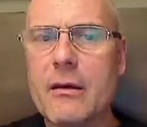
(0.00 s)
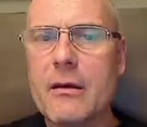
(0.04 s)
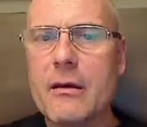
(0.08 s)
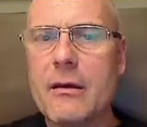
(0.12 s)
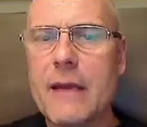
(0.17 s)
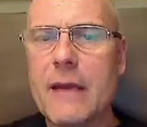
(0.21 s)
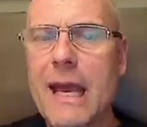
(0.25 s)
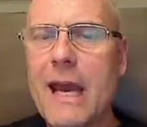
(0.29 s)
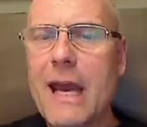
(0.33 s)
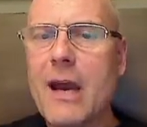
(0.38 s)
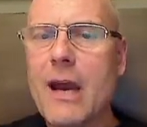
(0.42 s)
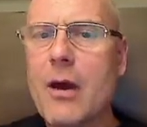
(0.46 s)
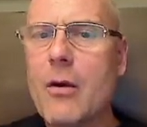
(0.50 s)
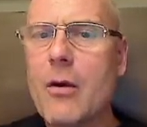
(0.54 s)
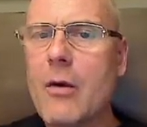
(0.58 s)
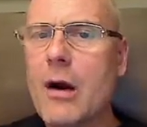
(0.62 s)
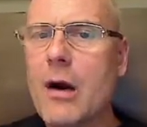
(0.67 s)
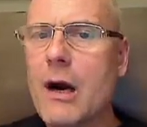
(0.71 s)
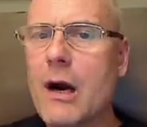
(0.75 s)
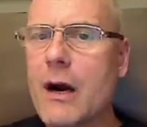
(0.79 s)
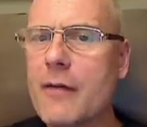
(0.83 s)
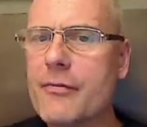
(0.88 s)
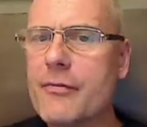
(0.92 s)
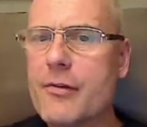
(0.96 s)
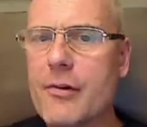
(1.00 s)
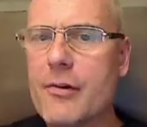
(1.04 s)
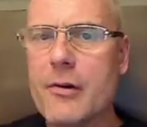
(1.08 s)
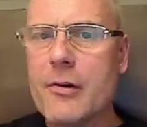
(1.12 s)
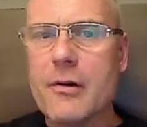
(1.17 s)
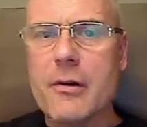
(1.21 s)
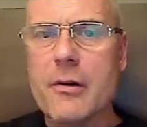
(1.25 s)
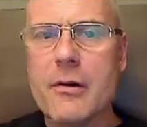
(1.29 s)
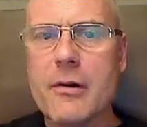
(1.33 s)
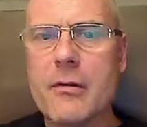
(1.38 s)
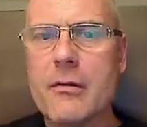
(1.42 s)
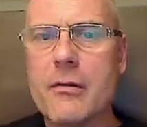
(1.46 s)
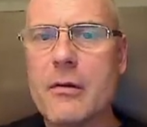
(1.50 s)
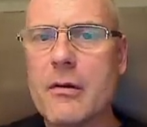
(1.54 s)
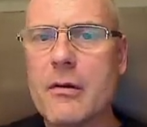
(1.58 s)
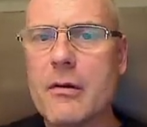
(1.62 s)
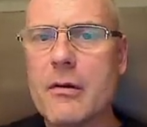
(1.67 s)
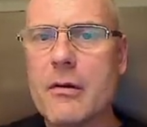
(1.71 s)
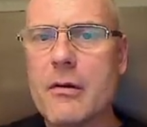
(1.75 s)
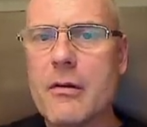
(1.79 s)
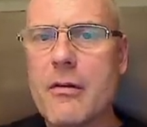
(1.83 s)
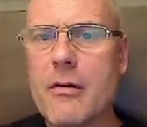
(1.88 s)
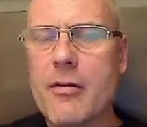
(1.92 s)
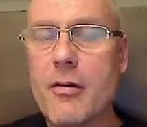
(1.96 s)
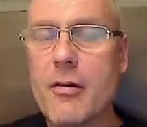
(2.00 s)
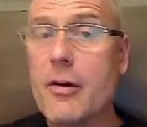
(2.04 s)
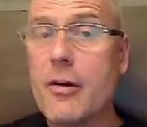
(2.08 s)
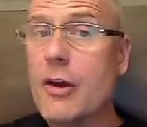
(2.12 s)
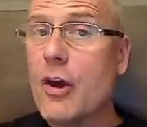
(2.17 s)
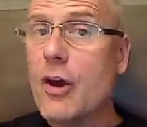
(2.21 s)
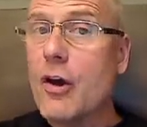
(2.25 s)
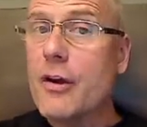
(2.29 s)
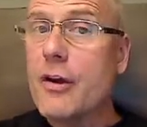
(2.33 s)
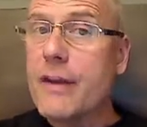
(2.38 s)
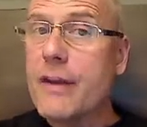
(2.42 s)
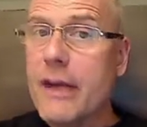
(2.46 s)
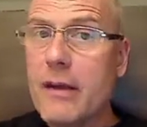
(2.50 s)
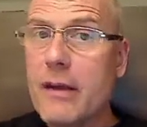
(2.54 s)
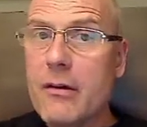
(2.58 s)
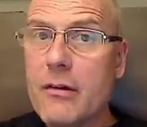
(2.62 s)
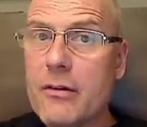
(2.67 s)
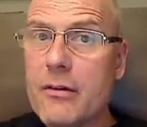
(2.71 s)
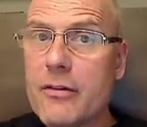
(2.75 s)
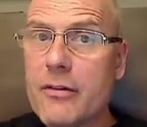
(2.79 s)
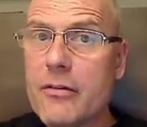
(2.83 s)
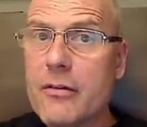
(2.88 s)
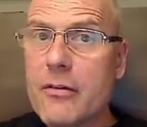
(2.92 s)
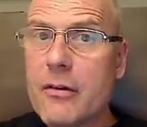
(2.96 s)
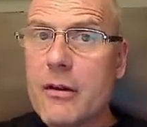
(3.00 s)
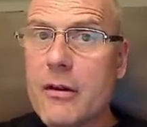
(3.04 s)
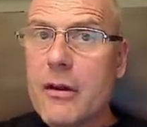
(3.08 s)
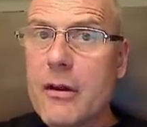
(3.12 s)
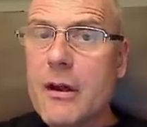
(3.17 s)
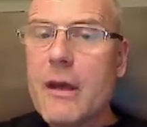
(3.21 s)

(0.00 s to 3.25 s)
Now after 30-odd years?